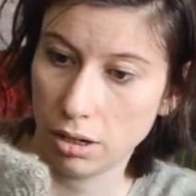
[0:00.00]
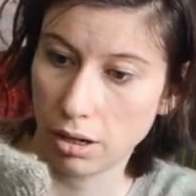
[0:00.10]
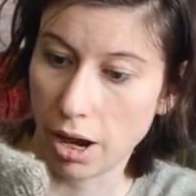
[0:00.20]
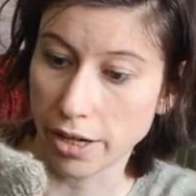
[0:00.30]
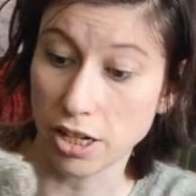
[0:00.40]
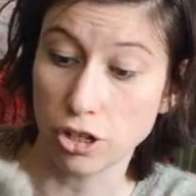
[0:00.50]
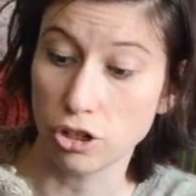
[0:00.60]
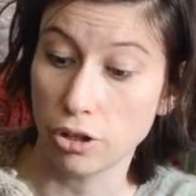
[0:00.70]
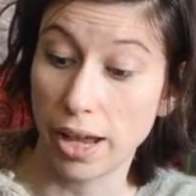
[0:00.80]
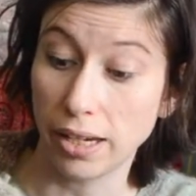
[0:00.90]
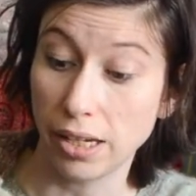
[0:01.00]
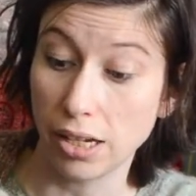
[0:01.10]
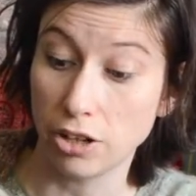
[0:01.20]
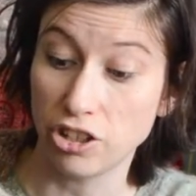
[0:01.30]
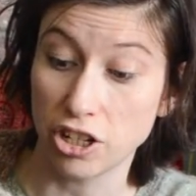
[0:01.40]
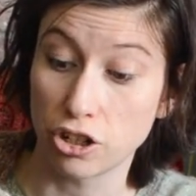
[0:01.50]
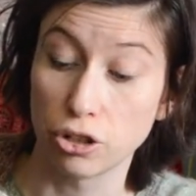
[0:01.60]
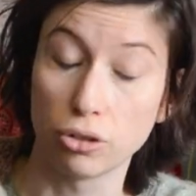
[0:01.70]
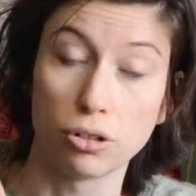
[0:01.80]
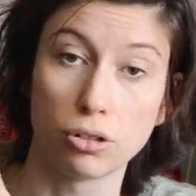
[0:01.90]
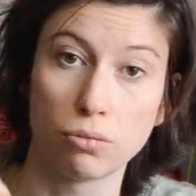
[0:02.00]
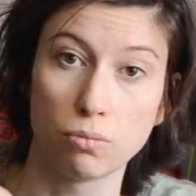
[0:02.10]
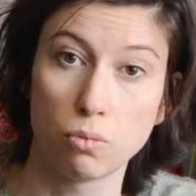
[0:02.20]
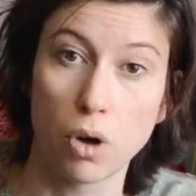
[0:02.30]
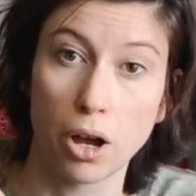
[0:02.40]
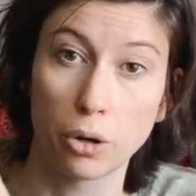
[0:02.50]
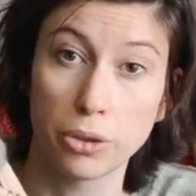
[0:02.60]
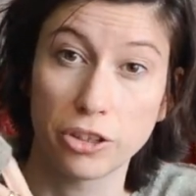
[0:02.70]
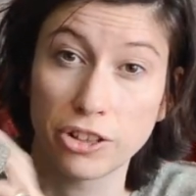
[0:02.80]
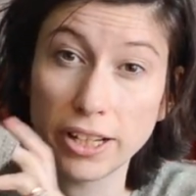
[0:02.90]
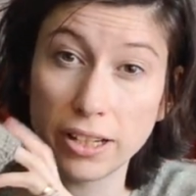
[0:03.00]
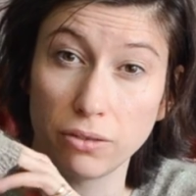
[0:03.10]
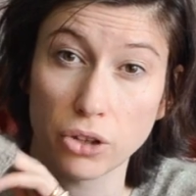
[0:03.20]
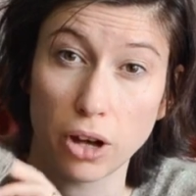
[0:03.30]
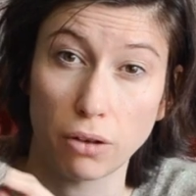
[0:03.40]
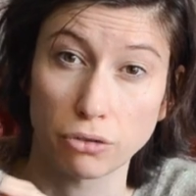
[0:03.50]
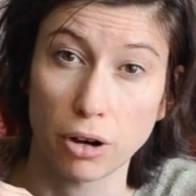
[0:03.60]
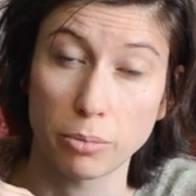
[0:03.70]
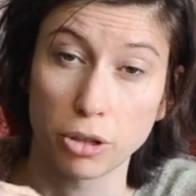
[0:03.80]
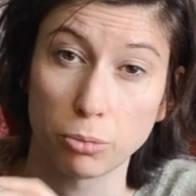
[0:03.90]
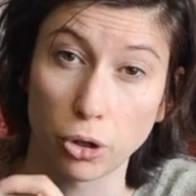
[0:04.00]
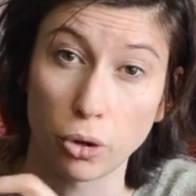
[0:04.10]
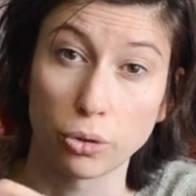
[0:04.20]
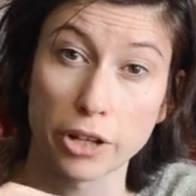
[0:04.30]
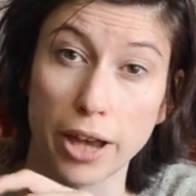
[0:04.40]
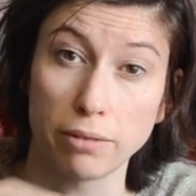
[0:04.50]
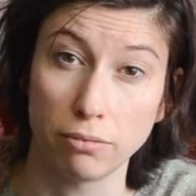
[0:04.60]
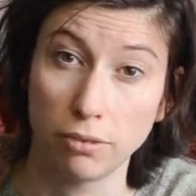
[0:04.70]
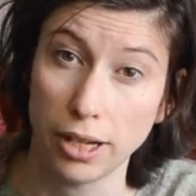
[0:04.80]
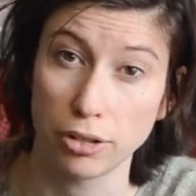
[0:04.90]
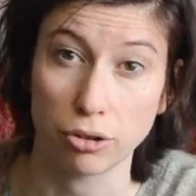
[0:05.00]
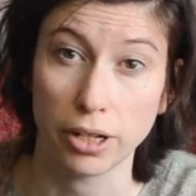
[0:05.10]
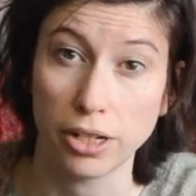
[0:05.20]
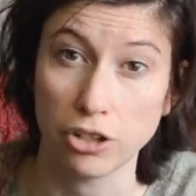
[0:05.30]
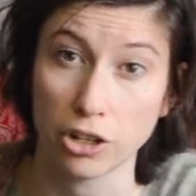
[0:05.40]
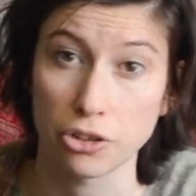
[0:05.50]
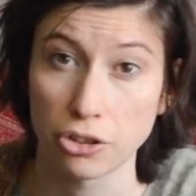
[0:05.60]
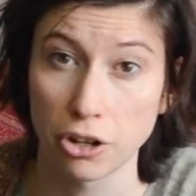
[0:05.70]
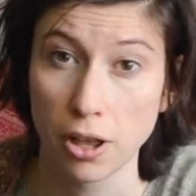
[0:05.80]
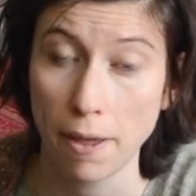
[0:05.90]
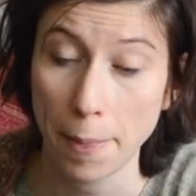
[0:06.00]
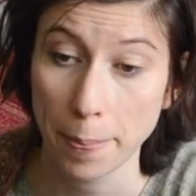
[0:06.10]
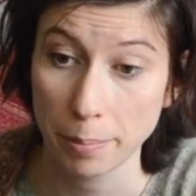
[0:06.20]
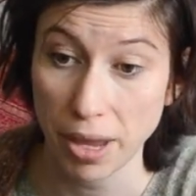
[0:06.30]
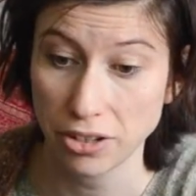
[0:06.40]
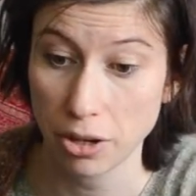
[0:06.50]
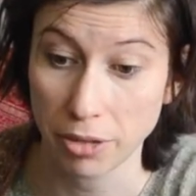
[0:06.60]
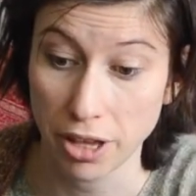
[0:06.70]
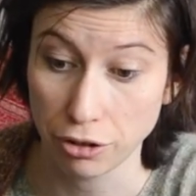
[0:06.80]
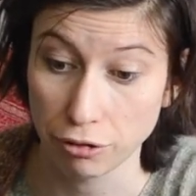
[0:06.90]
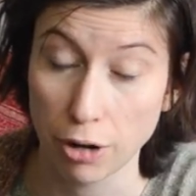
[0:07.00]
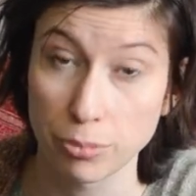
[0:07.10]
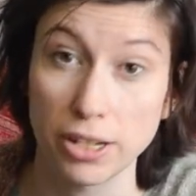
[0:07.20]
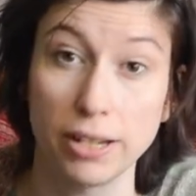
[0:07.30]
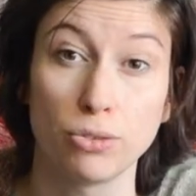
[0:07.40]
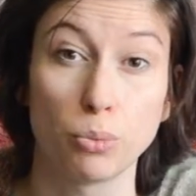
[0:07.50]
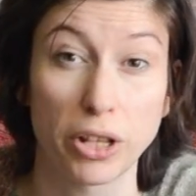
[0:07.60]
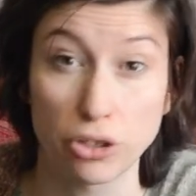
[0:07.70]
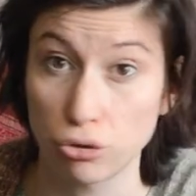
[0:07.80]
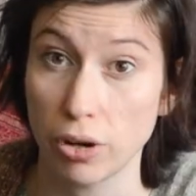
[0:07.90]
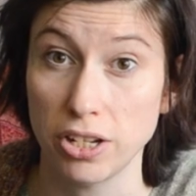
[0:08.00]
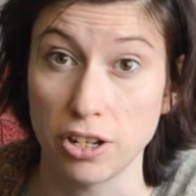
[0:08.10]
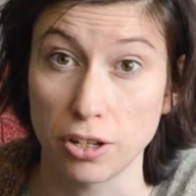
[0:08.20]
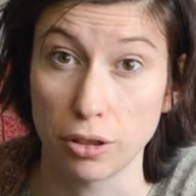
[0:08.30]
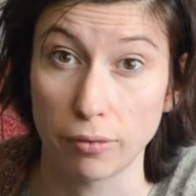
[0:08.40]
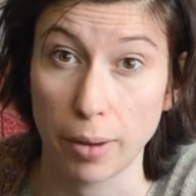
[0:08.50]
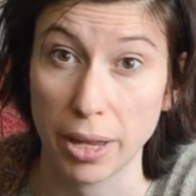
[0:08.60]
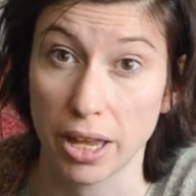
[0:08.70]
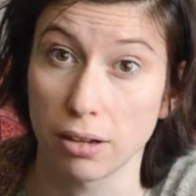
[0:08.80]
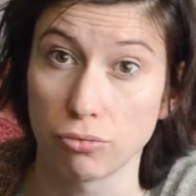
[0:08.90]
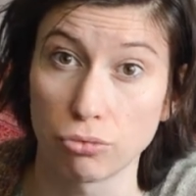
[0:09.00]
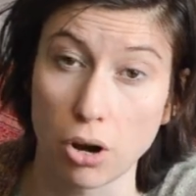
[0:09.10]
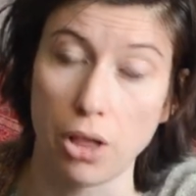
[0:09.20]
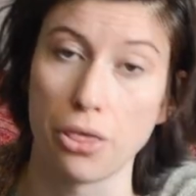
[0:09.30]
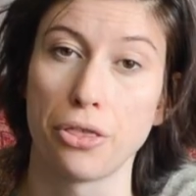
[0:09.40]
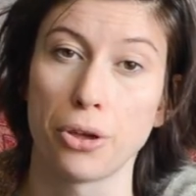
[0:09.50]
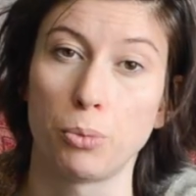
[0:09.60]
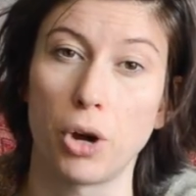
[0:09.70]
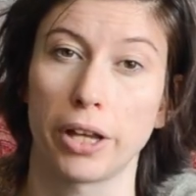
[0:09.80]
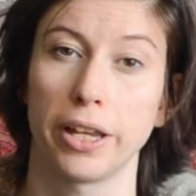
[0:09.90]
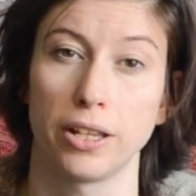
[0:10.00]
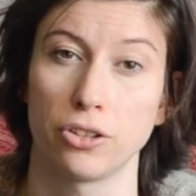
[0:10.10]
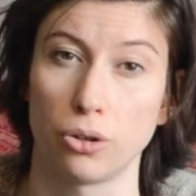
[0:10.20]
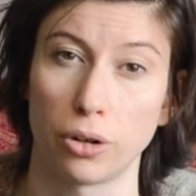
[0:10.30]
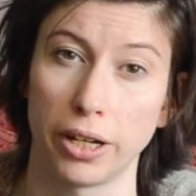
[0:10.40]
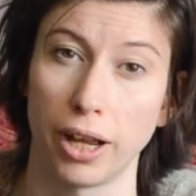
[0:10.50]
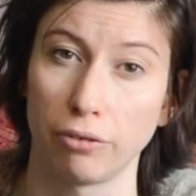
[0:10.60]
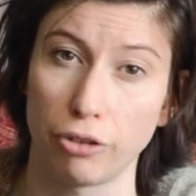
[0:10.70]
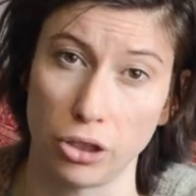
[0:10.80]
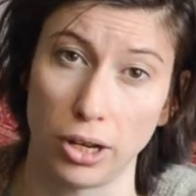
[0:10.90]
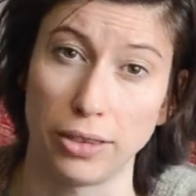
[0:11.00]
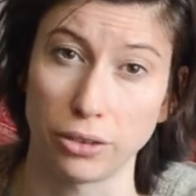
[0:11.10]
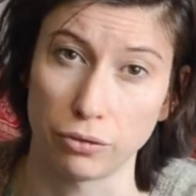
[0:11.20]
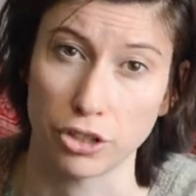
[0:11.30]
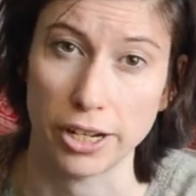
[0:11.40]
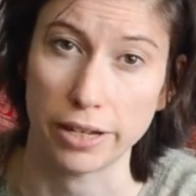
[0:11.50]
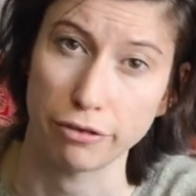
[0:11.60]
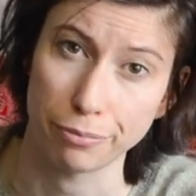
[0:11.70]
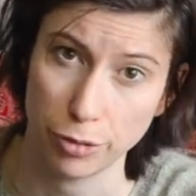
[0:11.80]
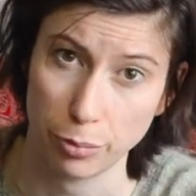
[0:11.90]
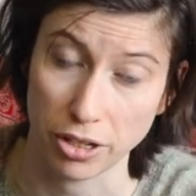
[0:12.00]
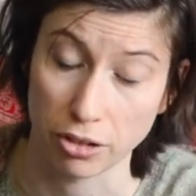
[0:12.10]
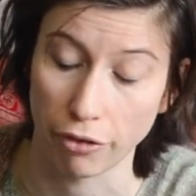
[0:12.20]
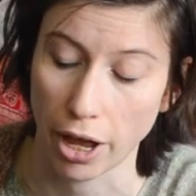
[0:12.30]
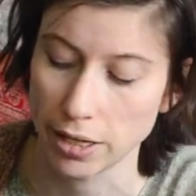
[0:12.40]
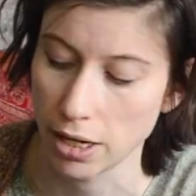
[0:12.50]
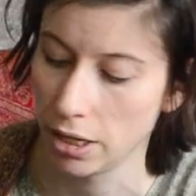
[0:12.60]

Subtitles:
didn't do any additional work with the sleeves after I put them on hold. I literally just picked up the underarm sleeves and went straight into the ribbing rather than working in stockinette for the length of sleeve specified.